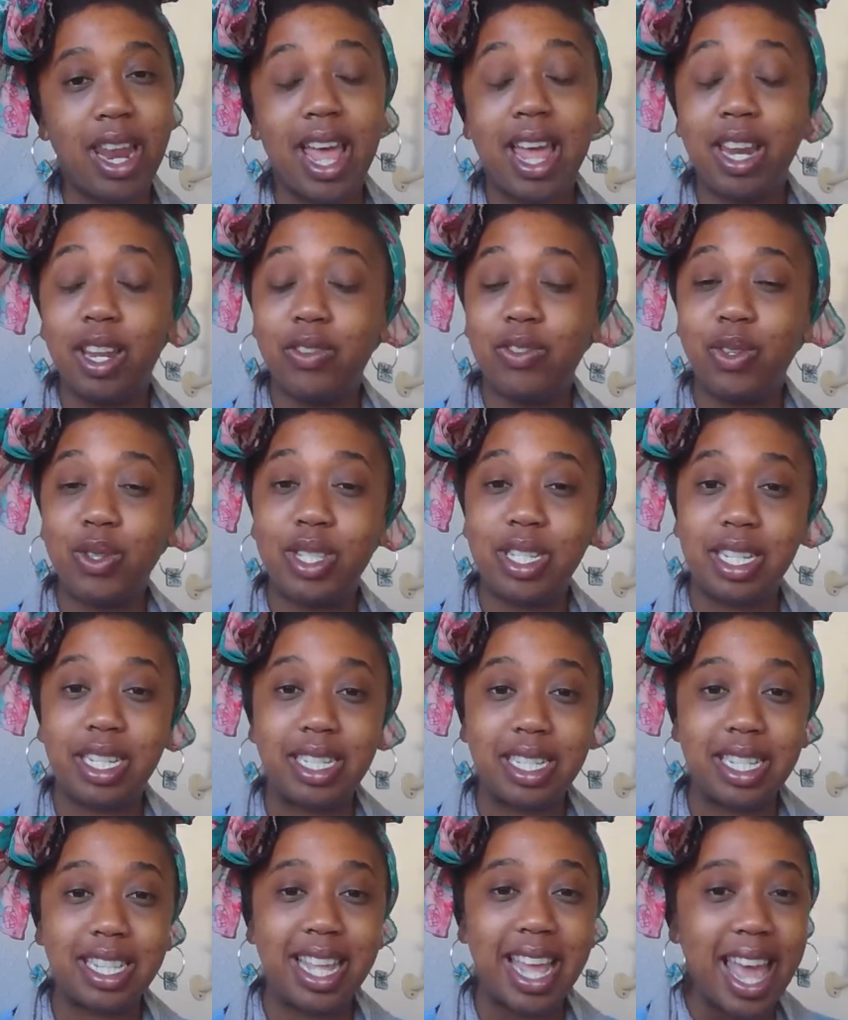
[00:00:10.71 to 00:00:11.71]
And if you
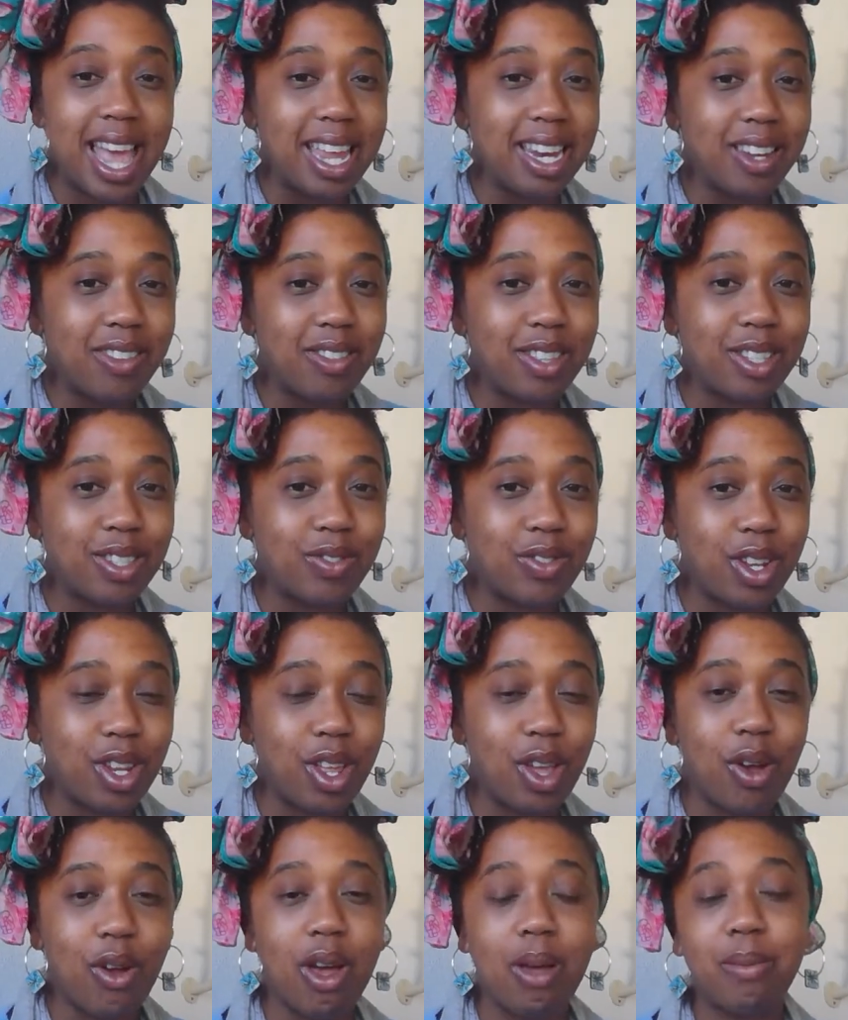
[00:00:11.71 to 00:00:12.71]
stick to the end of this
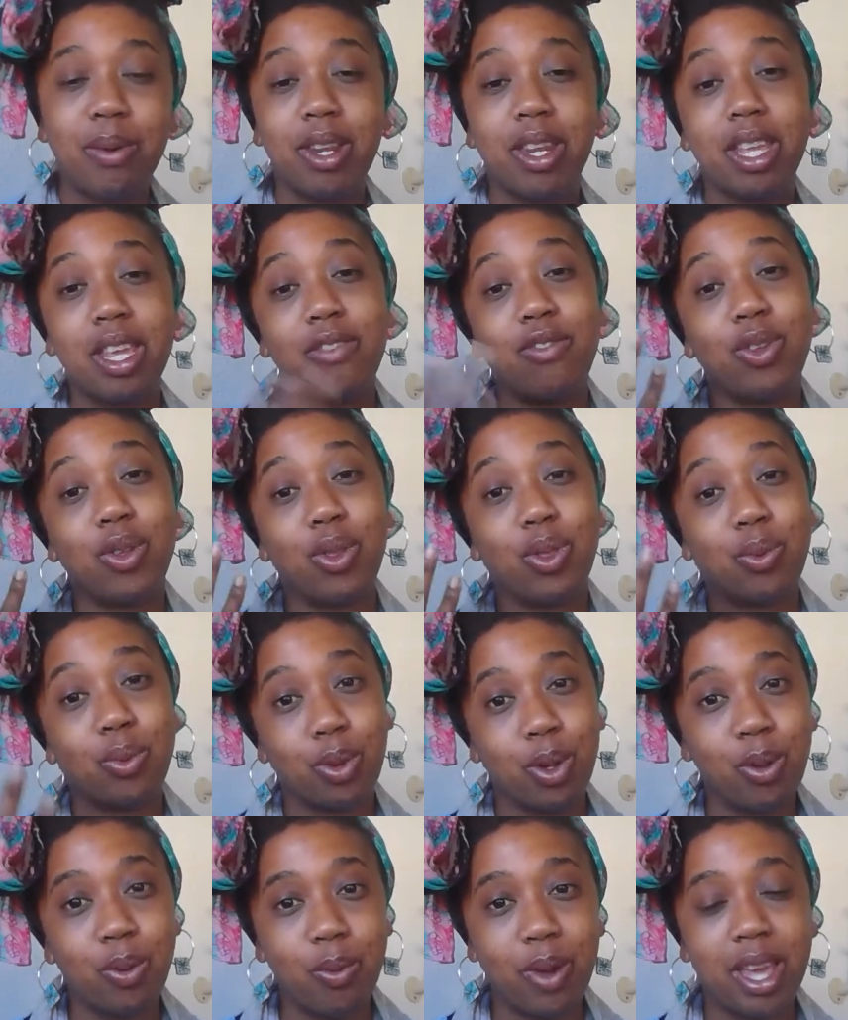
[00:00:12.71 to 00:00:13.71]
video, I'm going to give you
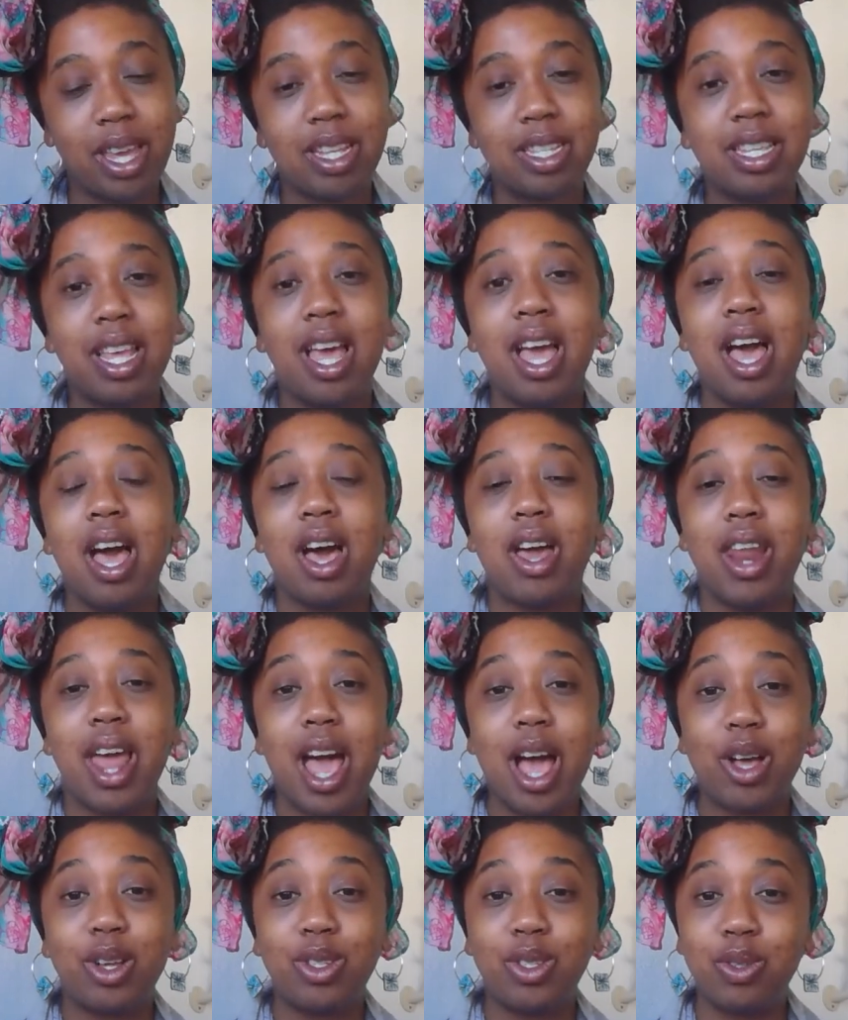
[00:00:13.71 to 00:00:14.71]
3 ways on
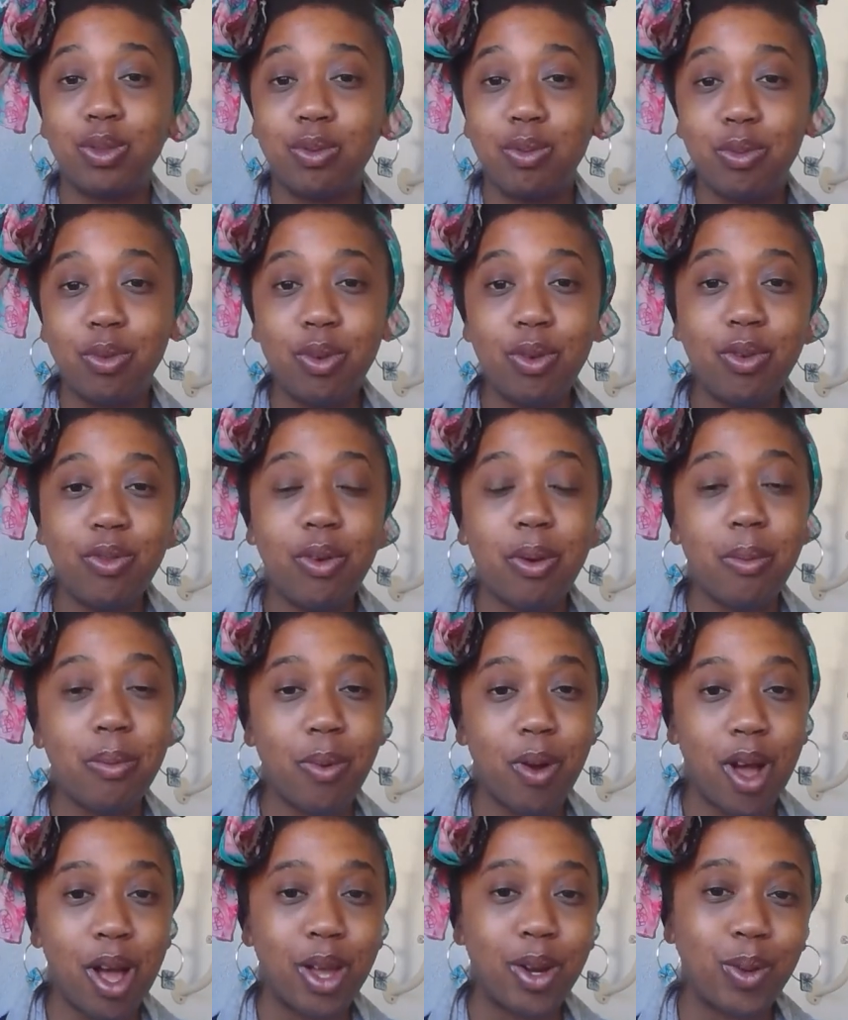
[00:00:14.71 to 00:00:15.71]
how to move
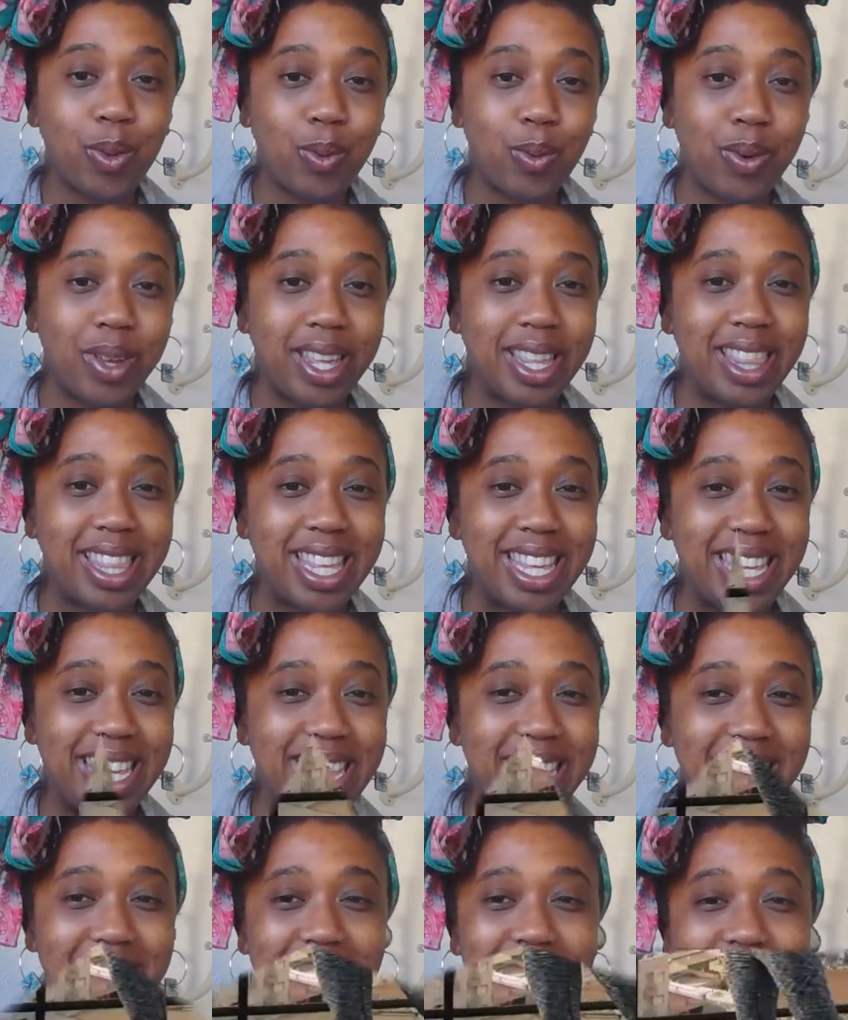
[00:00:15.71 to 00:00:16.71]
abroad with
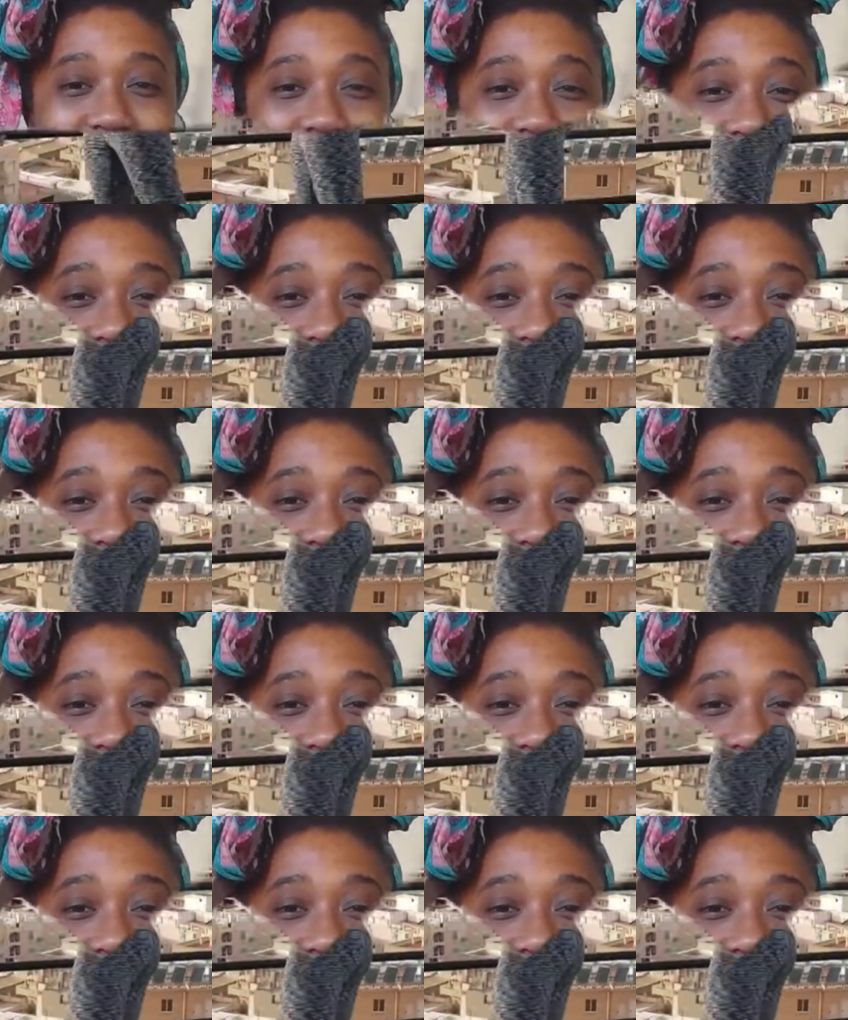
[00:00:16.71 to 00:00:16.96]
ease.